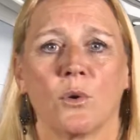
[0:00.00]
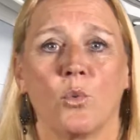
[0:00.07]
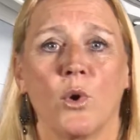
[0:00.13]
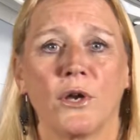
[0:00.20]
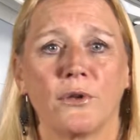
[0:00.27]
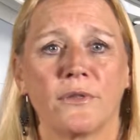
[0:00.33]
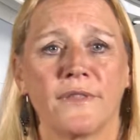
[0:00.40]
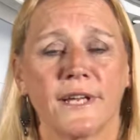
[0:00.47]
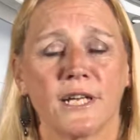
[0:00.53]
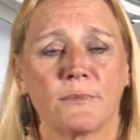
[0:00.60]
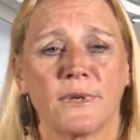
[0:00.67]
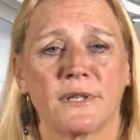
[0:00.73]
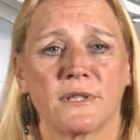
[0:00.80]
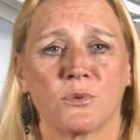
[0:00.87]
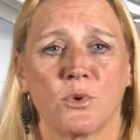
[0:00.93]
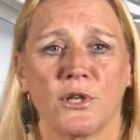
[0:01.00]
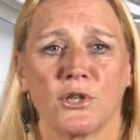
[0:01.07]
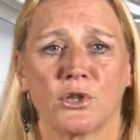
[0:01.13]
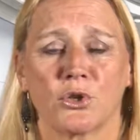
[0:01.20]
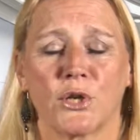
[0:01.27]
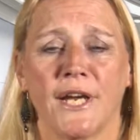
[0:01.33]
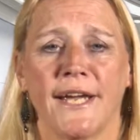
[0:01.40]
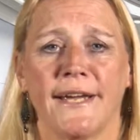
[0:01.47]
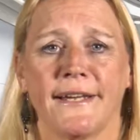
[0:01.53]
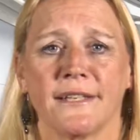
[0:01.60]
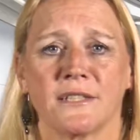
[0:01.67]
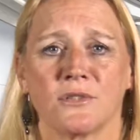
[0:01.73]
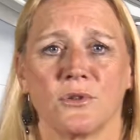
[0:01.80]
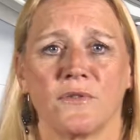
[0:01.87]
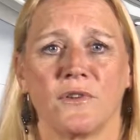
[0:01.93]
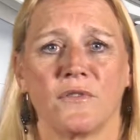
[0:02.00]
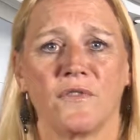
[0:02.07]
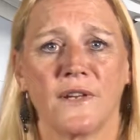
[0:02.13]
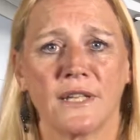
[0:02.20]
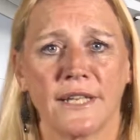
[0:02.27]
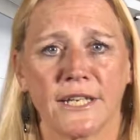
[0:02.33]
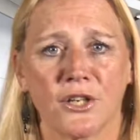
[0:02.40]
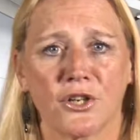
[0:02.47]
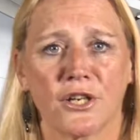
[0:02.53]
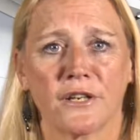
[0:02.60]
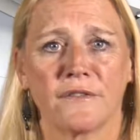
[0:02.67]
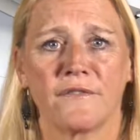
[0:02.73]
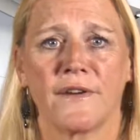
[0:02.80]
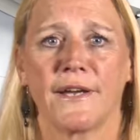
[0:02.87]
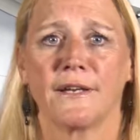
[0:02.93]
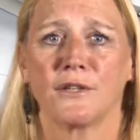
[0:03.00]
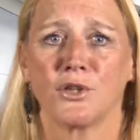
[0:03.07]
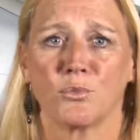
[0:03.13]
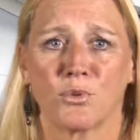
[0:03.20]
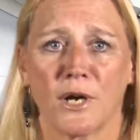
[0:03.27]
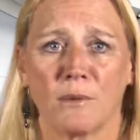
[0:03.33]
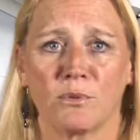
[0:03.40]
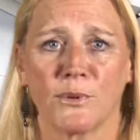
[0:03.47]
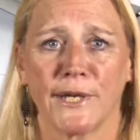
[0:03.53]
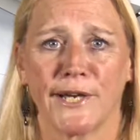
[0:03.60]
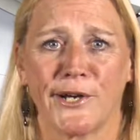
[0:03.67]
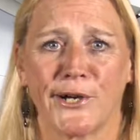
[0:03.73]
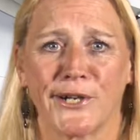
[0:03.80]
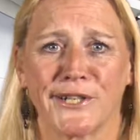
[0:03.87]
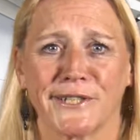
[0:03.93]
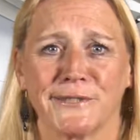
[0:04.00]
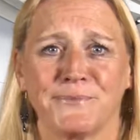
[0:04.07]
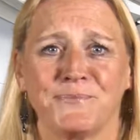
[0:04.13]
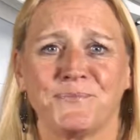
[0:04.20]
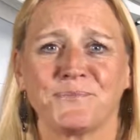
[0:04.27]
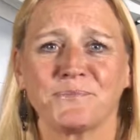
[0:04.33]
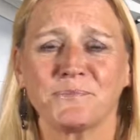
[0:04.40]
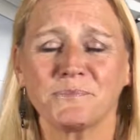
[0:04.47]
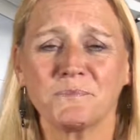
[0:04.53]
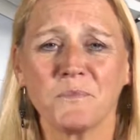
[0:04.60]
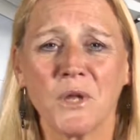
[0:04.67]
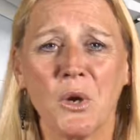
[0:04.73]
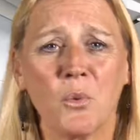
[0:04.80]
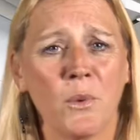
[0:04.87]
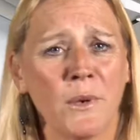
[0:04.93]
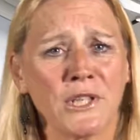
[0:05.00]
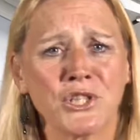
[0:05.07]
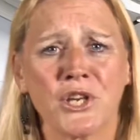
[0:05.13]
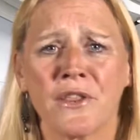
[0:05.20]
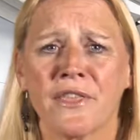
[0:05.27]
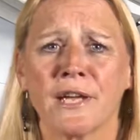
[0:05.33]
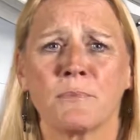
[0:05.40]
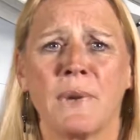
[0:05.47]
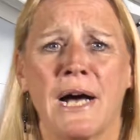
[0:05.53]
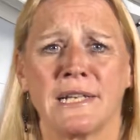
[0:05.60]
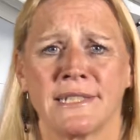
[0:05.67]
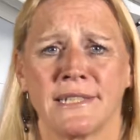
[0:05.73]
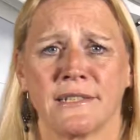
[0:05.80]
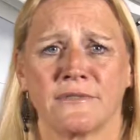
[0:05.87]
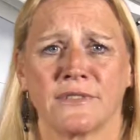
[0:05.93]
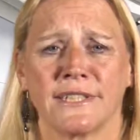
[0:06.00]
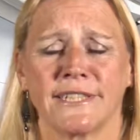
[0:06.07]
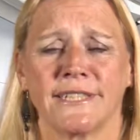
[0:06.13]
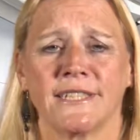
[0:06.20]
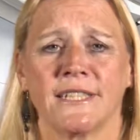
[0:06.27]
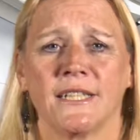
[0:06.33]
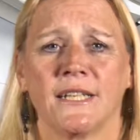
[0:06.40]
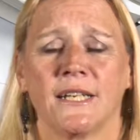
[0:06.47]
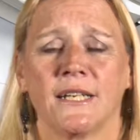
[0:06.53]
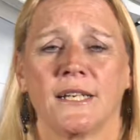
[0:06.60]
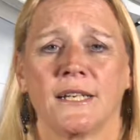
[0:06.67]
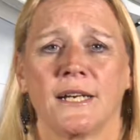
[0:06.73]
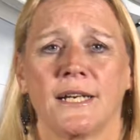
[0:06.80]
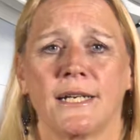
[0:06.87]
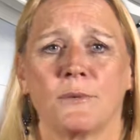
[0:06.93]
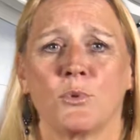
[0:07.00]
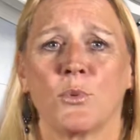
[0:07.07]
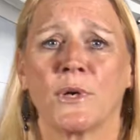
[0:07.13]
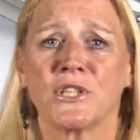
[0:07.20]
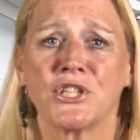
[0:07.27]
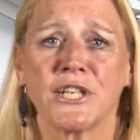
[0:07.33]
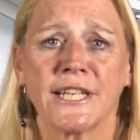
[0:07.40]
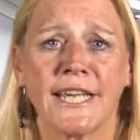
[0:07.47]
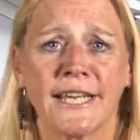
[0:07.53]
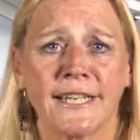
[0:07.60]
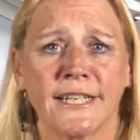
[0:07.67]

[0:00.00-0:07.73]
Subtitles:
What you think about is what you create. So if you feel like you're going to fail, you probably are. We want you to think positively. We want you to get